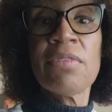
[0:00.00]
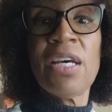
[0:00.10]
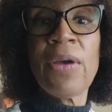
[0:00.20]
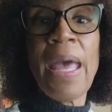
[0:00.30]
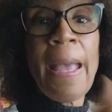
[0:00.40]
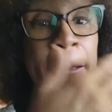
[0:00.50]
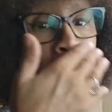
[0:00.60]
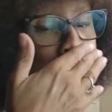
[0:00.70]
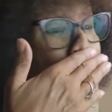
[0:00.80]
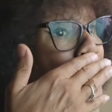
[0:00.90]
Okay.
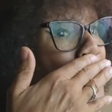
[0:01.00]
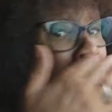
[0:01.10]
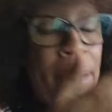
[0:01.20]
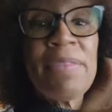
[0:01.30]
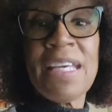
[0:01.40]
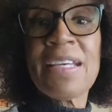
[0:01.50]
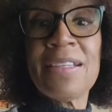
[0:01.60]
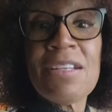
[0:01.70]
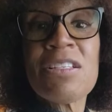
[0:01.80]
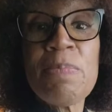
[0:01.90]
That's what I'm thinking.
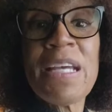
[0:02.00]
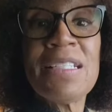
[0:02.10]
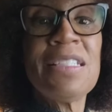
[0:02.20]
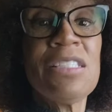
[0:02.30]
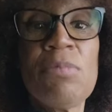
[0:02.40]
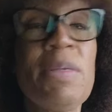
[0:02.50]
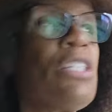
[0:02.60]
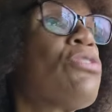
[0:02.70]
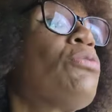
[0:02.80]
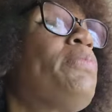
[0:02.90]
They're expecting it to be
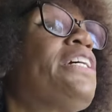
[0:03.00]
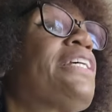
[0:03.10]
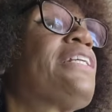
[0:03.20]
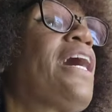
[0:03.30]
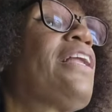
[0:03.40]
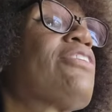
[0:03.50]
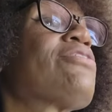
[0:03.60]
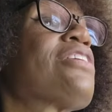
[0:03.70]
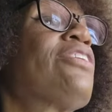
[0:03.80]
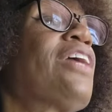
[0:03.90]
$2 billion.
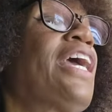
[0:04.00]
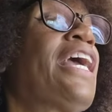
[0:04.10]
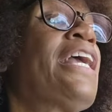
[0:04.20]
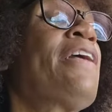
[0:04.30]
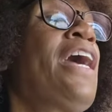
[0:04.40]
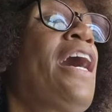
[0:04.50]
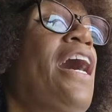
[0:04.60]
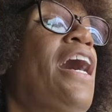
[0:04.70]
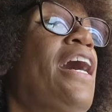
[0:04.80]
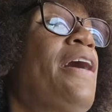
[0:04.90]
Okay.
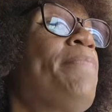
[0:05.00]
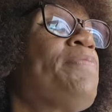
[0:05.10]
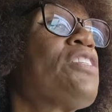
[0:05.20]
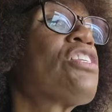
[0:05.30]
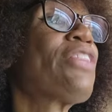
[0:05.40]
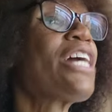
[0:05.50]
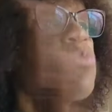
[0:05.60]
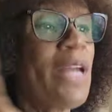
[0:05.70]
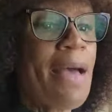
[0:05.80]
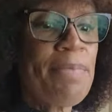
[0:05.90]
So that's
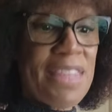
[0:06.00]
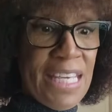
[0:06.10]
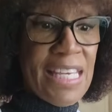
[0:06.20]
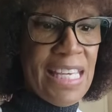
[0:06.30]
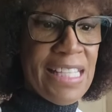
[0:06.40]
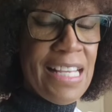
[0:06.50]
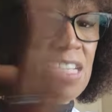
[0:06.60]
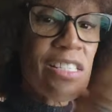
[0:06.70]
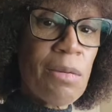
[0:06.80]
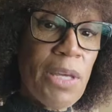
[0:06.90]
what I'm thinking, that
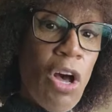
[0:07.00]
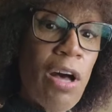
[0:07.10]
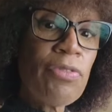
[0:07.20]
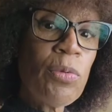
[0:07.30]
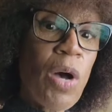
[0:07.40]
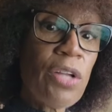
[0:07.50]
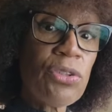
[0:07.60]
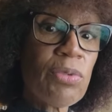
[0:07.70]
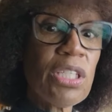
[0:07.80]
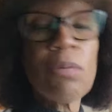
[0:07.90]
it's going to be off the wall
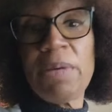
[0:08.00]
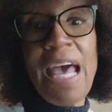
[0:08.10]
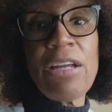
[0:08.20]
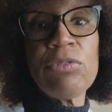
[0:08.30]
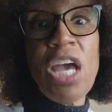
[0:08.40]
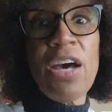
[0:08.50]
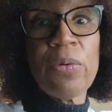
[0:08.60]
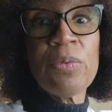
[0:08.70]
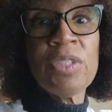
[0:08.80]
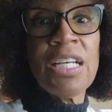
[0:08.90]
thriller, but I don't know.